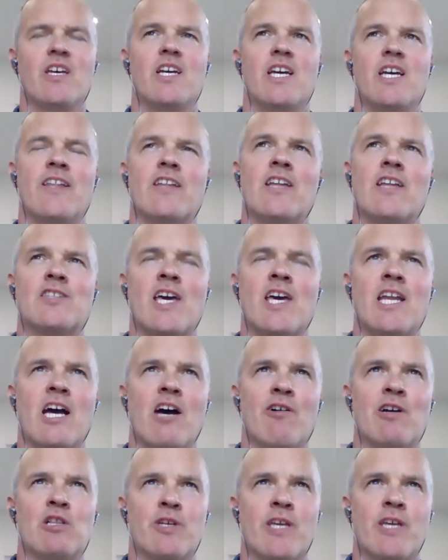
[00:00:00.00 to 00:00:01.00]
And that's kind of
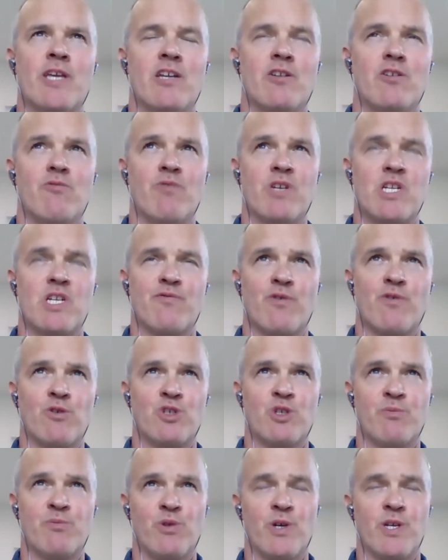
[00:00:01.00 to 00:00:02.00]
how I look at when you
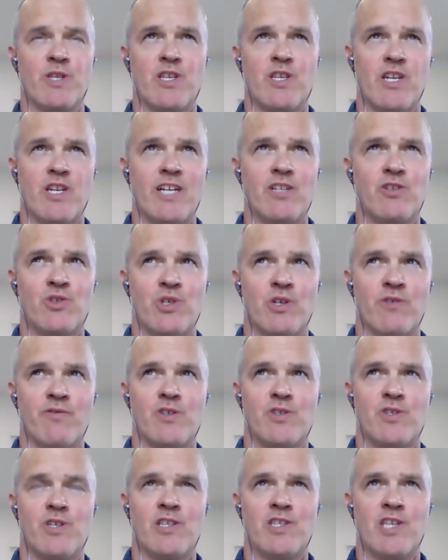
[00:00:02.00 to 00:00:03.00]
first deployed the night
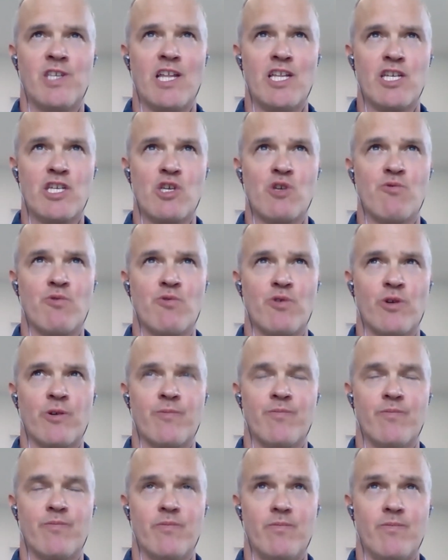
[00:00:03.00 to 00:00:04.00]
service. It's not like you
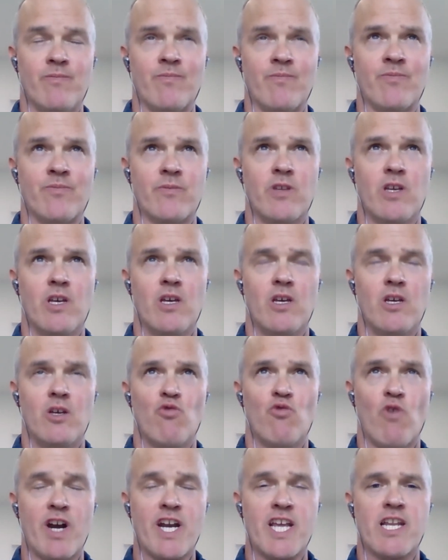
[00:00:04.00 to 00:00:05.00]
were
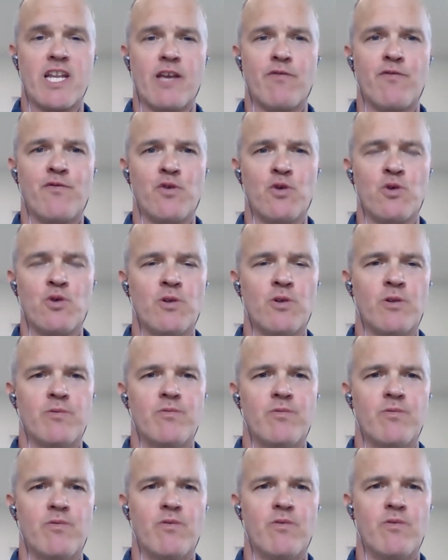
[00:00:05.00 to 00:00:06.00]
running a full
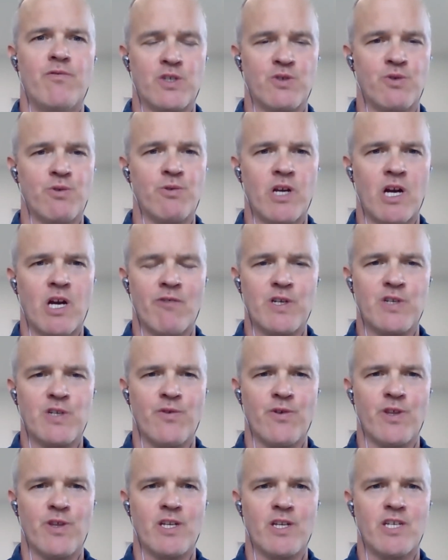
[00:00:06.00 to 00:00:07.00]
fixed route coverage
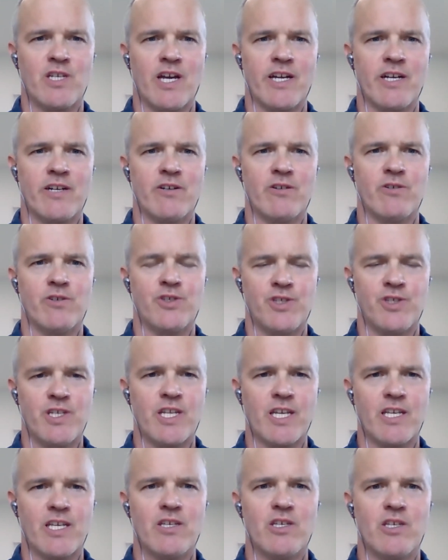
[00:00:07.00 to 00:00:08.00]
for the entire city.